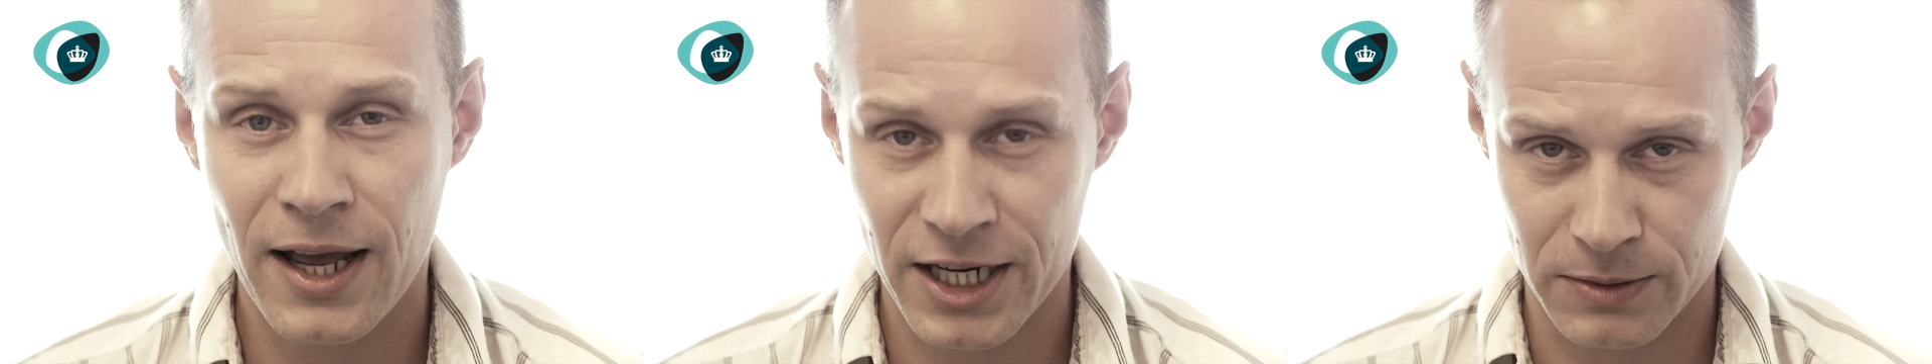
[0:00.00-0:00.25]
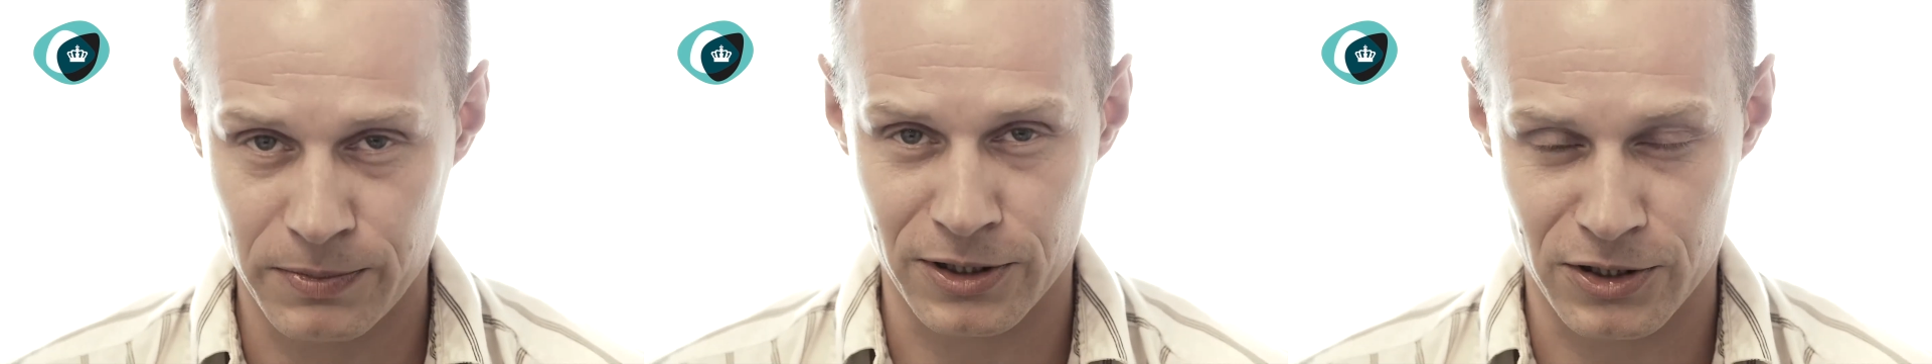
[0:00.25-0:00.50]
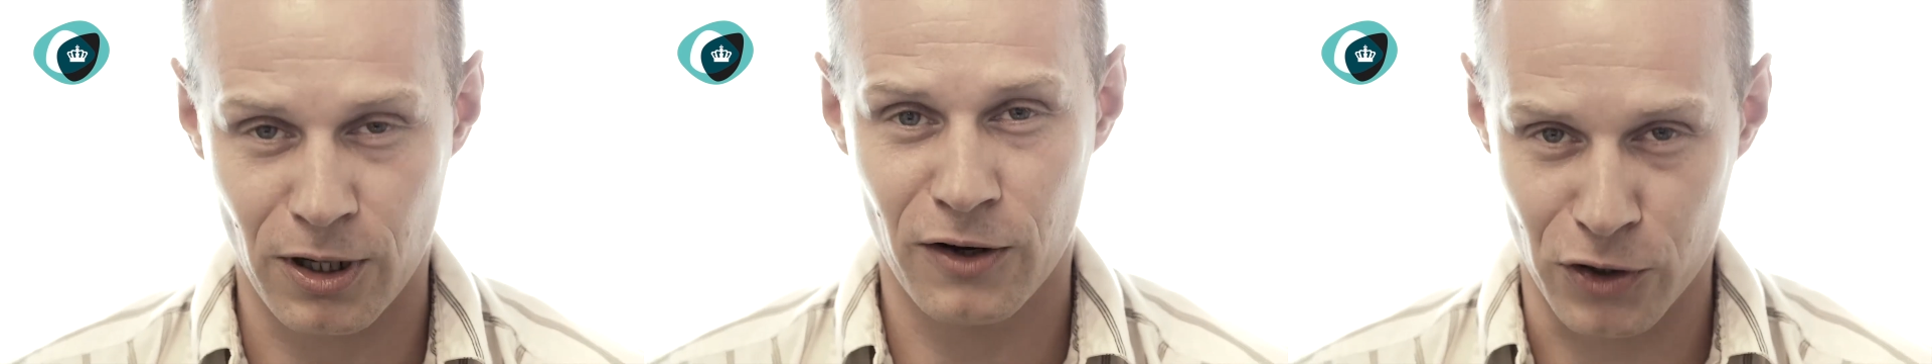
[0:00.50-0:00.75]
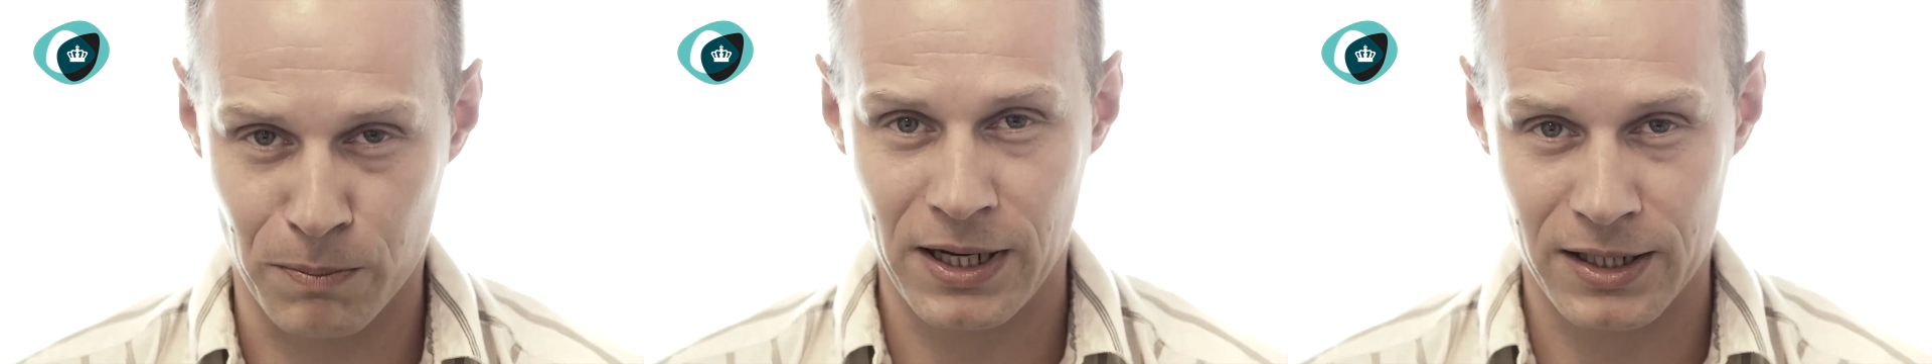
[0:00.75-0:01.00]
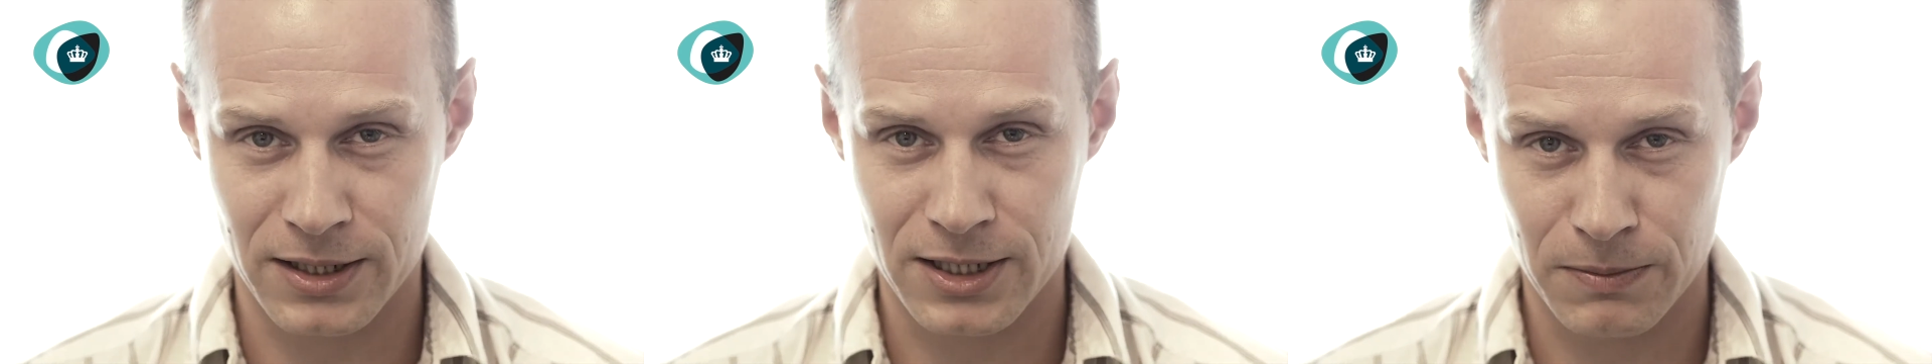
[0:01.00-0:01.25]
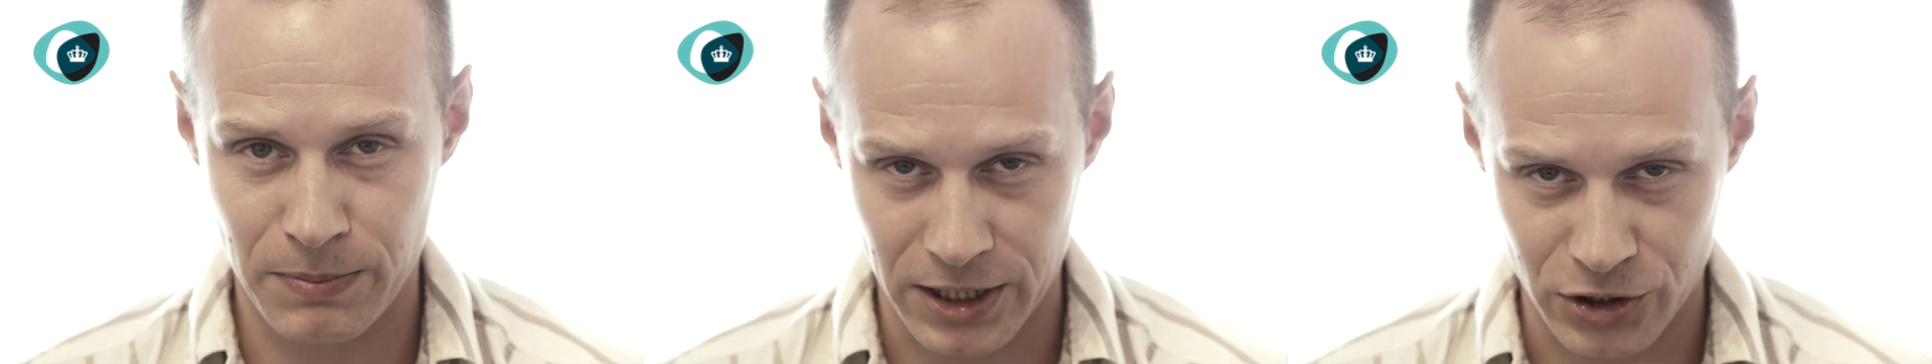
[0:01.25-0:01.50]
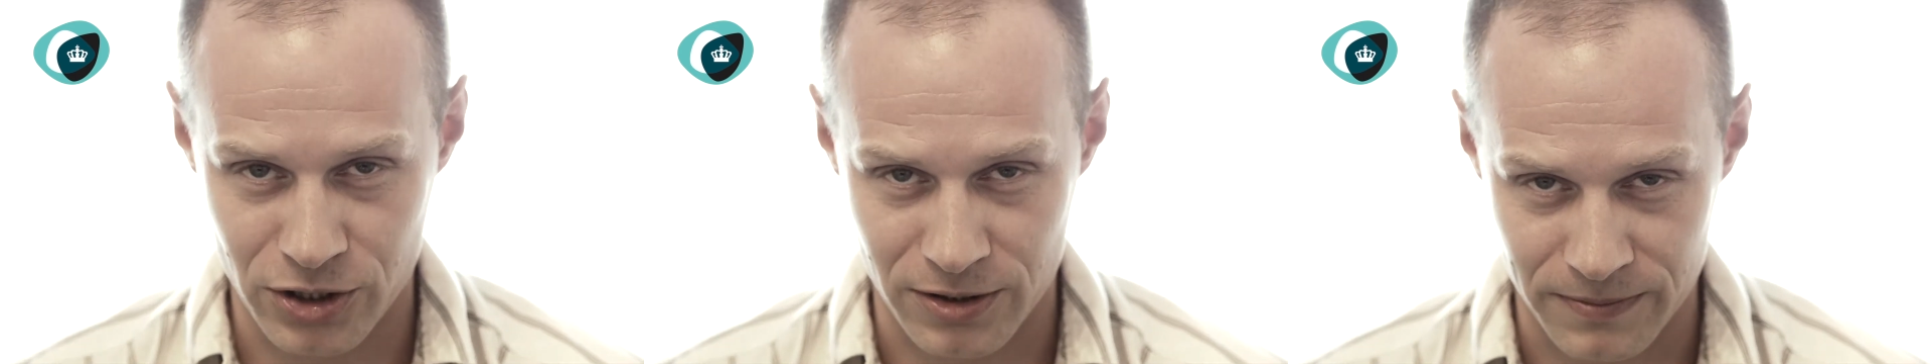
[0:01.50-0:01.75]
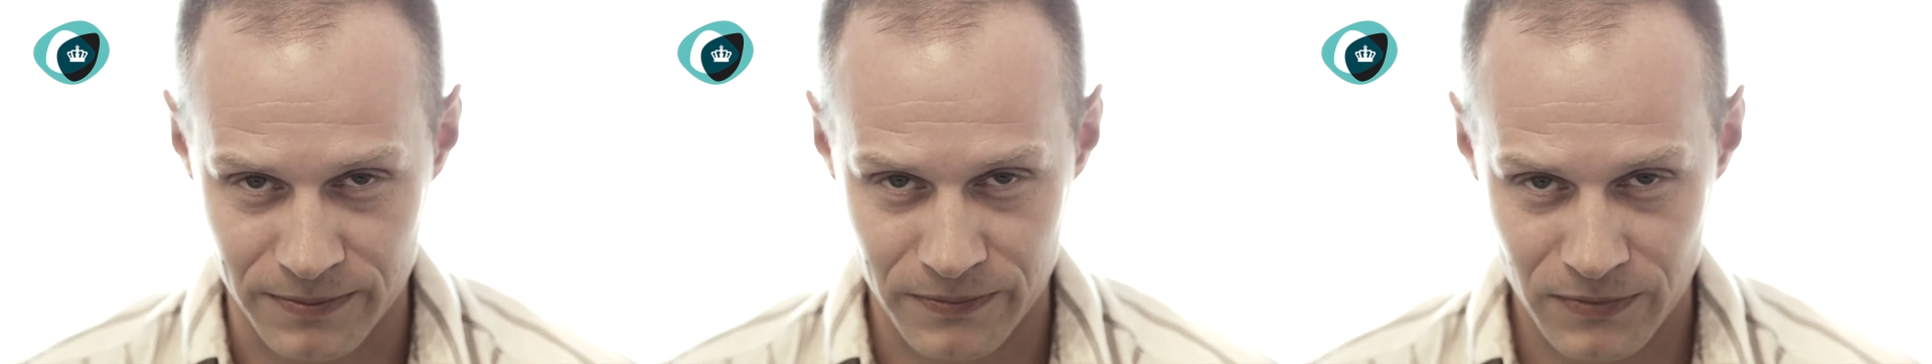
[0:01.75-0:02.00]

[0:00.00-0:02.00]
aspects of your participation.